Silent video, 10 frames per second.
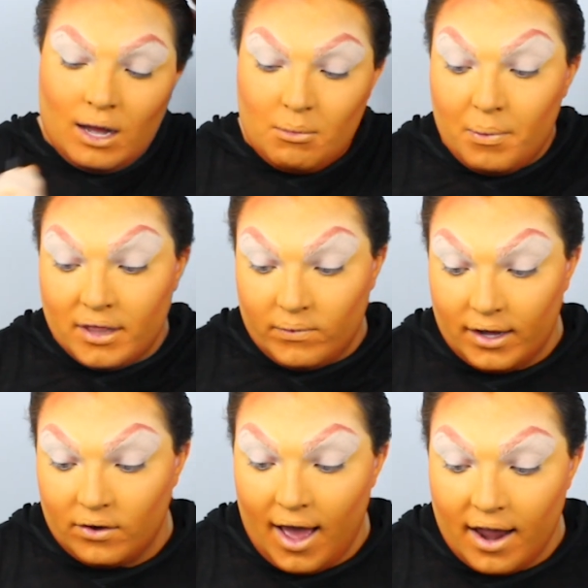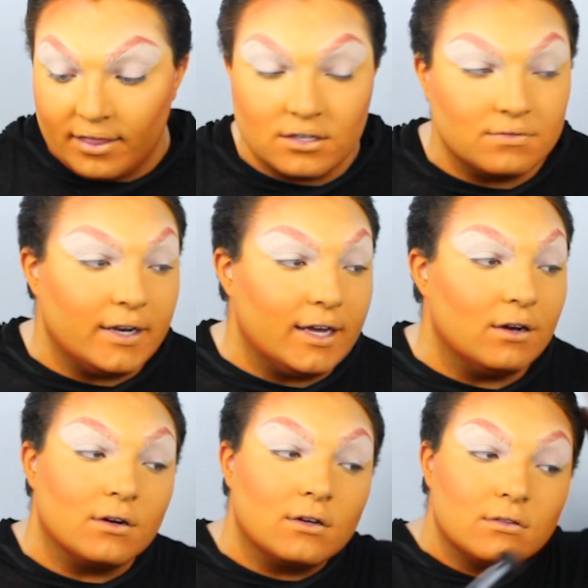I'm hoping that when I go to edit this
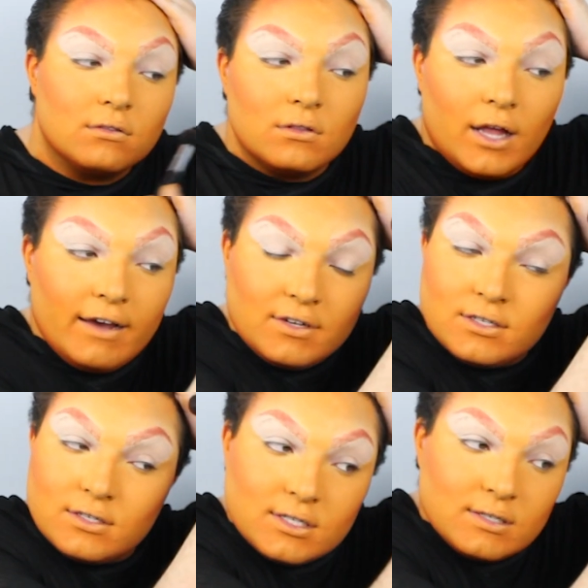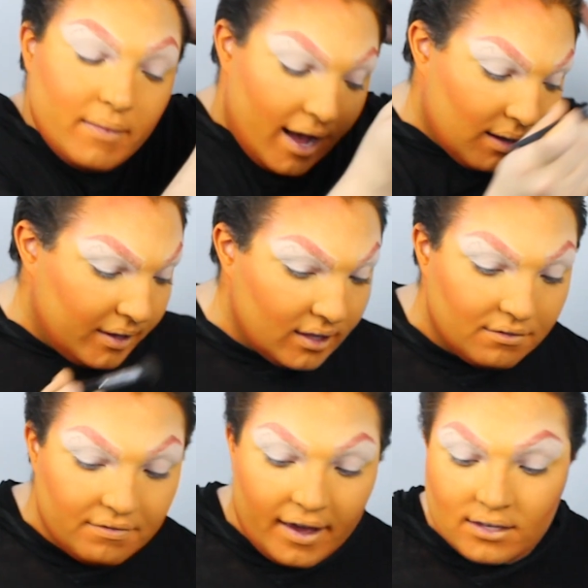video, life doesn't smack me in
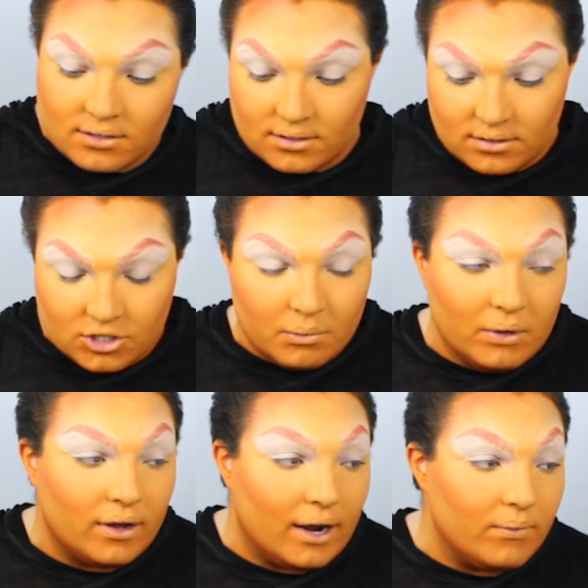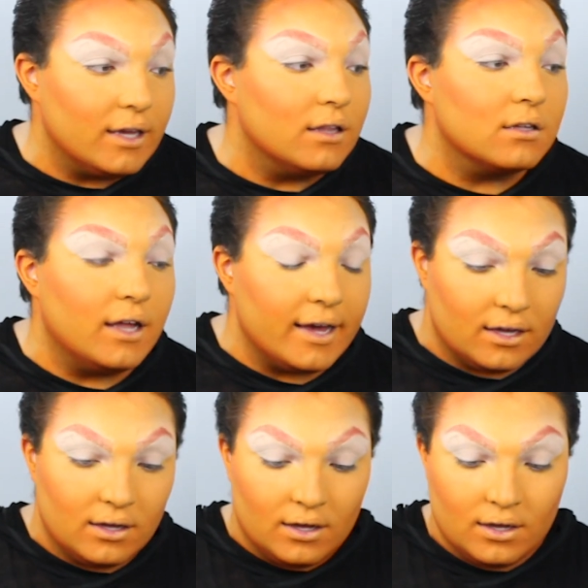the face and show me what I really look like.